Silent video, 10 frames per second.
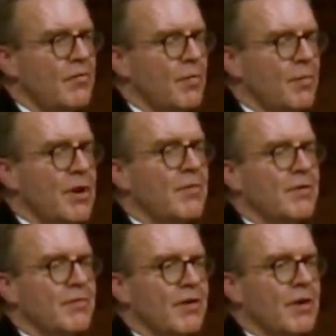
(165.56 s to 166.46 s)
for a period
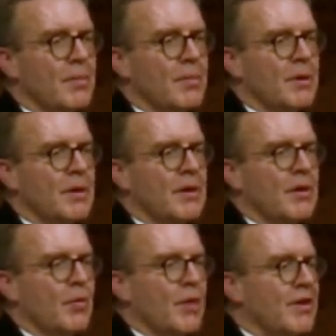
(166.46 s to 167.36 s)
of time,
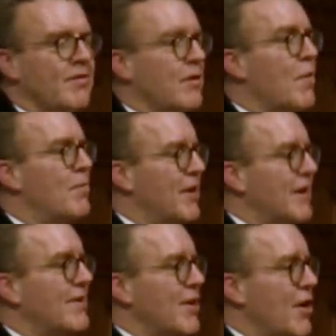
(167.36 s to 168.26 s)
went into
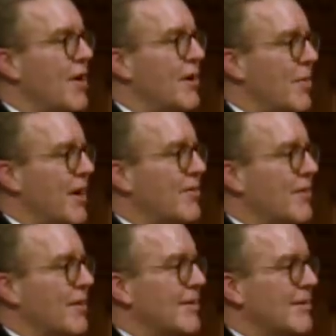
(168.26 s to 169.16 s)
complete denial about
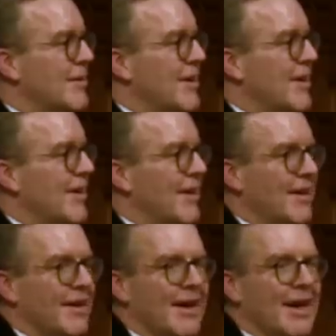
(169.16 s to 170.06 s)
it
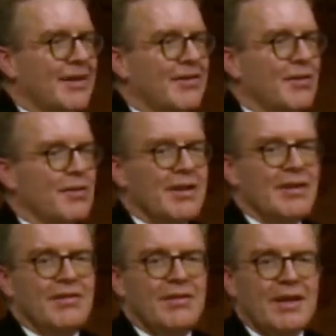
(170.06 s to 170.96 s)
uh, and took
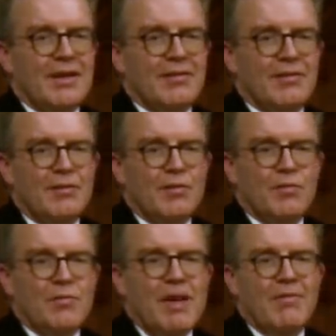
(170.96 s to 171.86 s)
these things
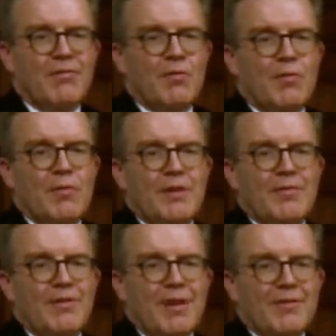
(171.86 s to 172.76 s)
called metformin
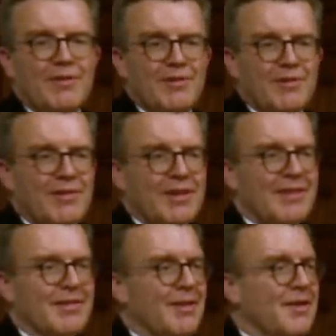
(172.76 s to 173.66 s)
and various other
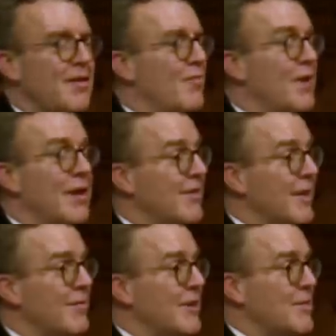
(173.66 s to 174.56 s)
things that I didn't really
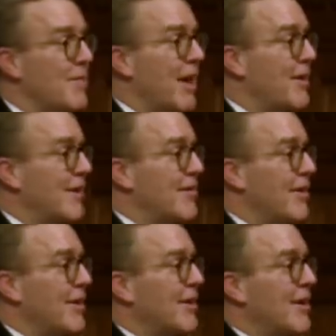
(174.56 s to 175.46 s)
think much about
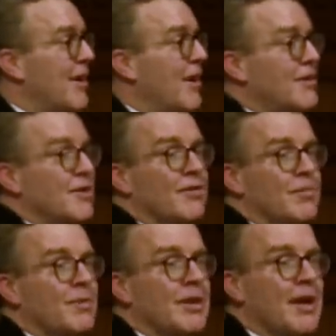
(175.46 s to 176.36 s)
either. I
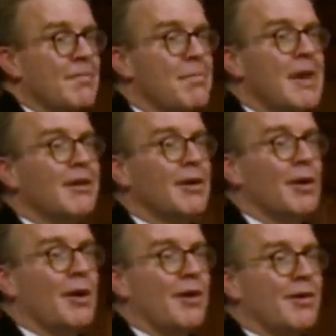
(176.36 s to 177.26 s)
just became
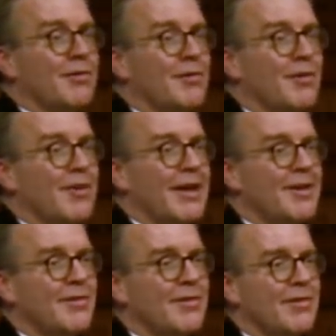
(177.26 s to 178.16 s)
medicalized
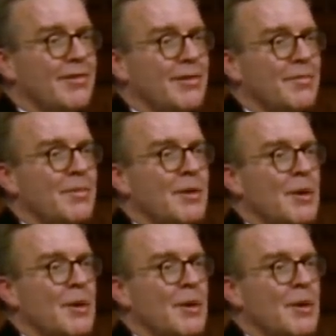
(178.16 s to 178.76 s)
in the system